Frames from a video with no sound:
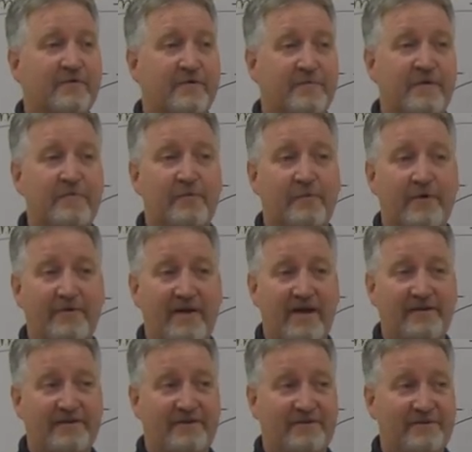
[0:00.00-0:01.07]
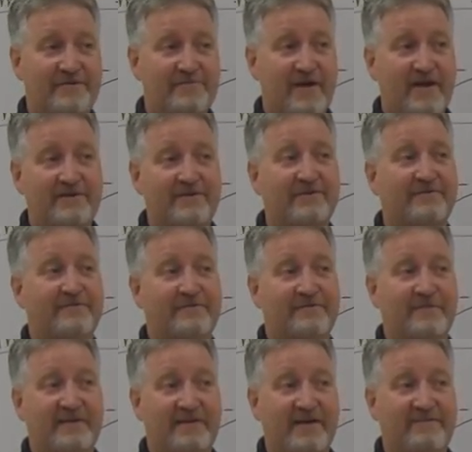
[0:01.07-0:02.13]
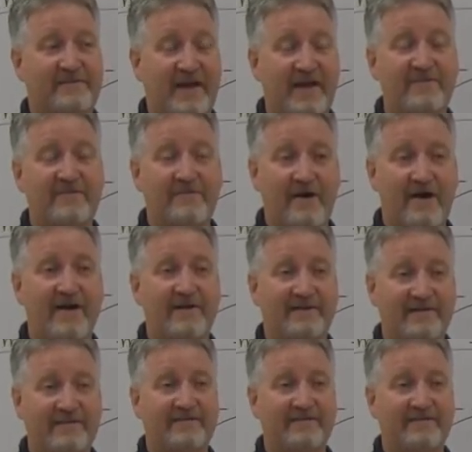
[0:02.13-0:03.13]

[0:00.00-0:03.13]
Remember what we had to do? We had to look from the left and the right.